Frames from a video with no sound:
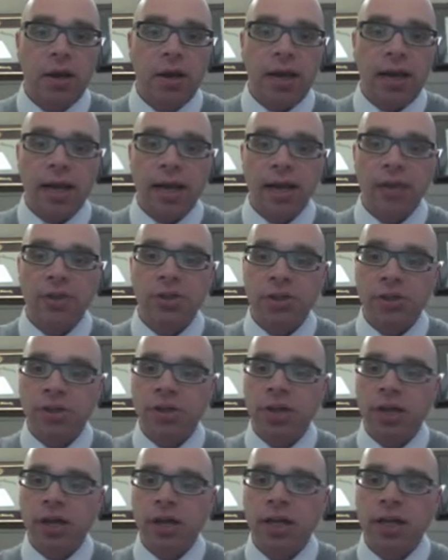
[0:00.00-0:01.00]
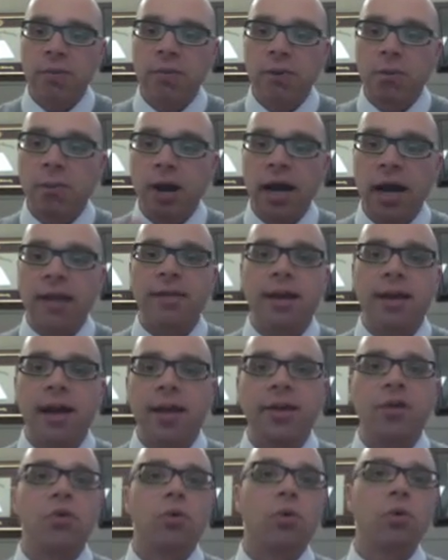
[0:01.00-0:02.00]
And just keep in mind
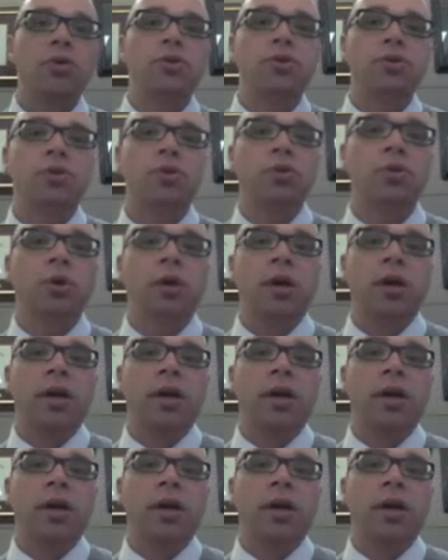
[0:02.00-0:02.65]
that in order to